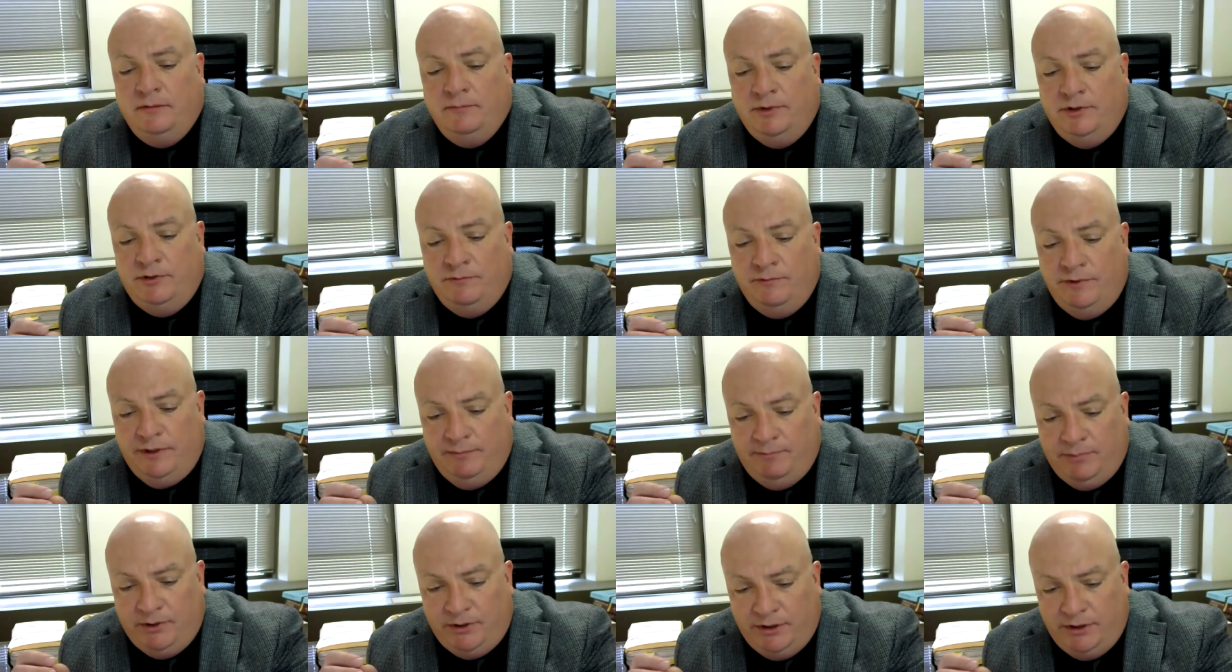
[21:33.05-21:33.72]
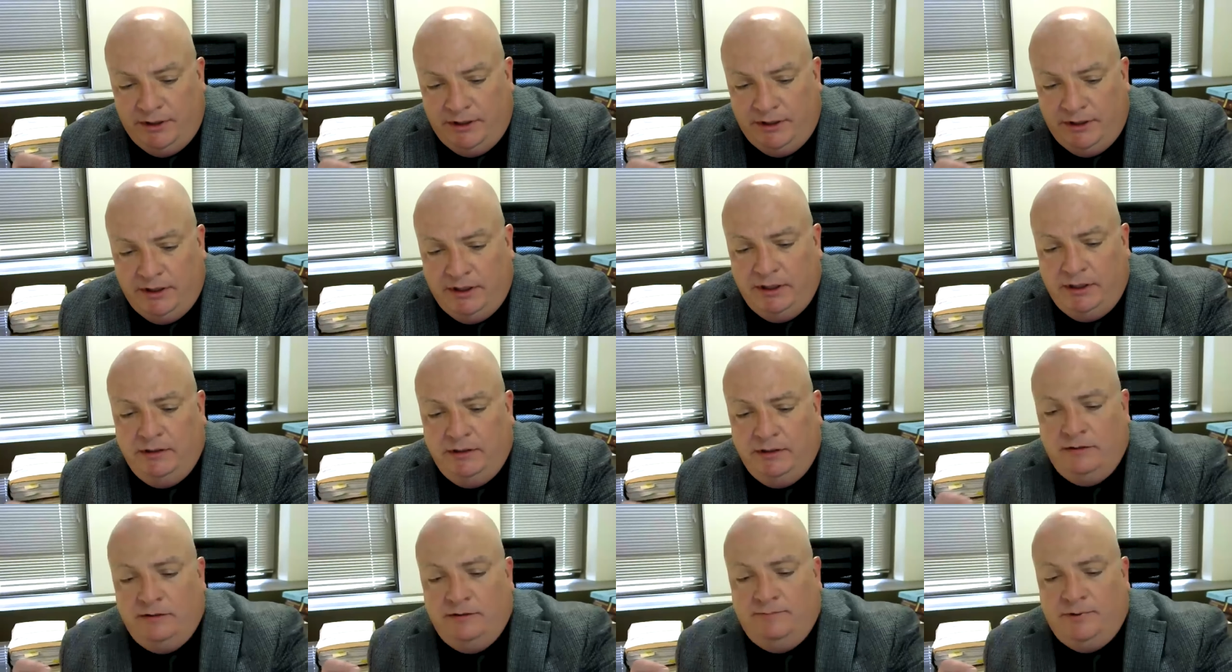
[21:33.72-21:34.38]
between
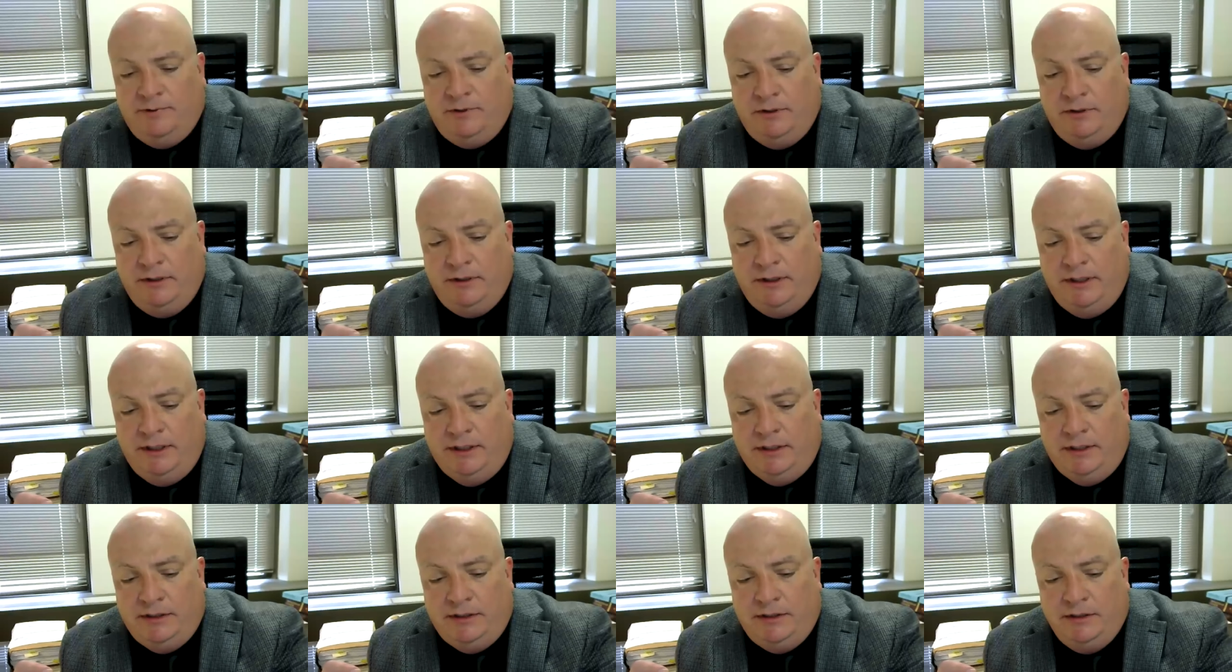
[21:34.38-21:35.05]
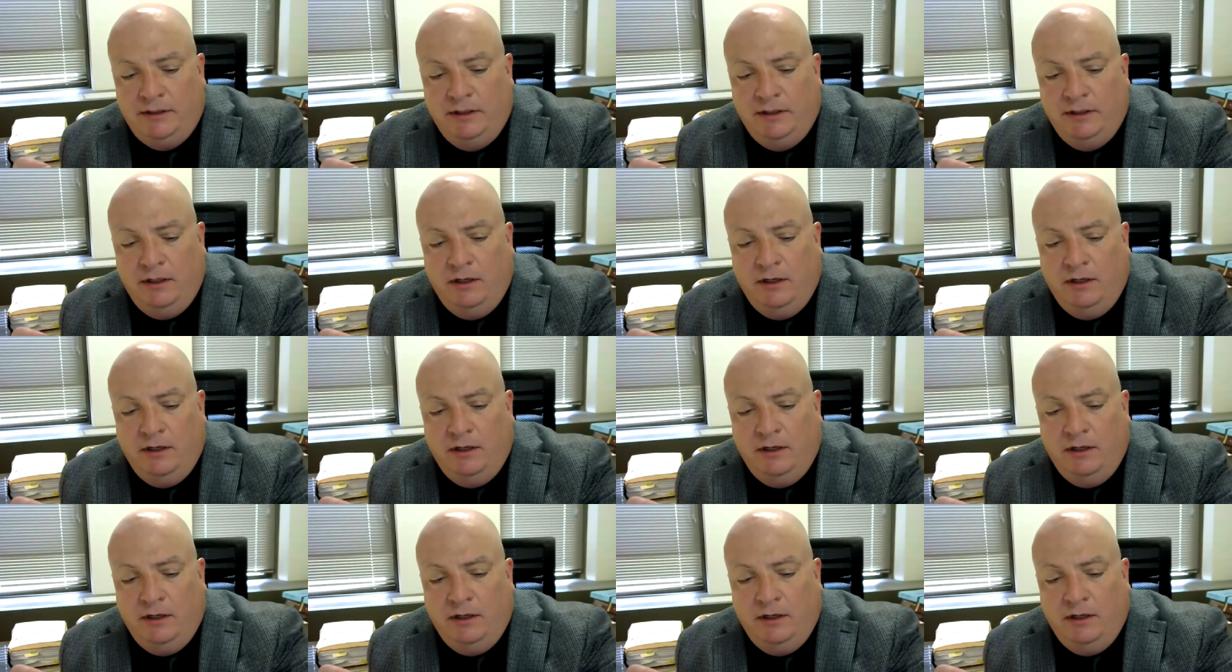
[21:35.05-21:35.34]
particular parties